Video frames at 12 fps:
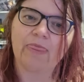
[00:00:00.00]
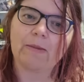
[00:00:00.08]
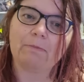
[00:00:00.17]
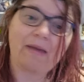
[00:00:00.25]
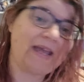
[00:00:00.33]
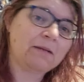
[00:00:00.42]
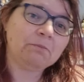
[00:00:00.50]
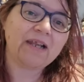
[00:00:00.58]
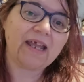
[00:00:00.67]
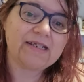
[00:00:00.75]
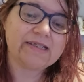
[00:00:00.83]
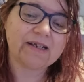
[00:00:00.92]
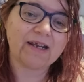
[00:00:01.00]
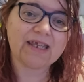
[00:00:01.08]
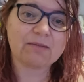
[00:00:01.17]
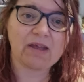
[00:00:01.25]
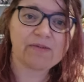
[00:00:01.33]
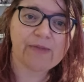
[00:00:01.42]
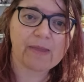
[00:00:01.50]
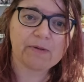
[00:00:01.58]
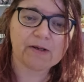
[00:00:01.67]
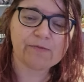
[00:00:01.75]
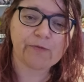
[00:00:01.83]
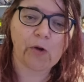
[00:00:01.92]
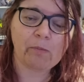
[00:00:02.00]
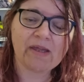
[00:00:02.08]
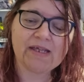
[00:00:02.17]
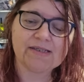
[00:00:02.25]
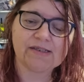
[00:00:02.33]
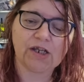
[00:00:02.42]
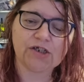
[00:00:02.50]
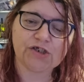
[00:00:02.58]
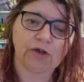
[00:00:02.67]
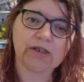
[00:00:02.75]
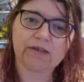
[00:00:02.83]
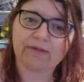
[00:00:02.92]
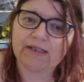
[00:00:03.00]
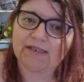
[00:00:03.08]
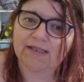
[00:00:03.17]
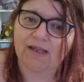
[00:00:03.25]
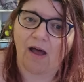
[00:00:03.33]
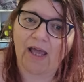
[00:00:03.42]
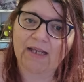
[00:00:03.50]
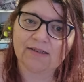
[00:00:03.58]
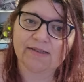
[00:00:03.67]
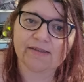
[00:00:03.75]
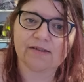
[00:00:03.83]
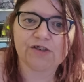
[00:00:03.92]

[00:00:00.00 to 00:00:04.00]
The main place that I get my fabric from is Jodyri Designs,